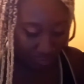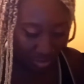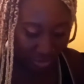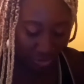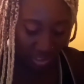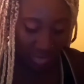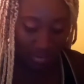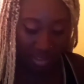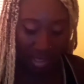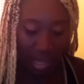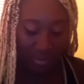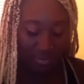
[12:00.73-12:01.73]
that's table
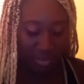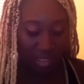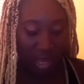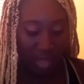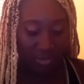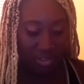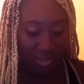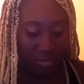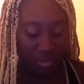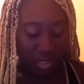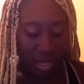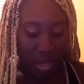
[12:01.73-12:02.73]
of
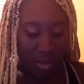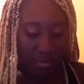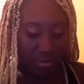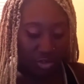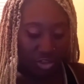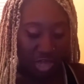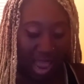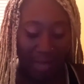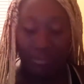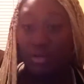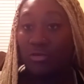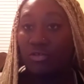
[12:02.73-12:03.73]
contents.
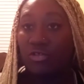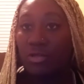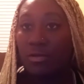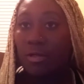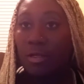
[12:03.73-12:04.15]
Chapters.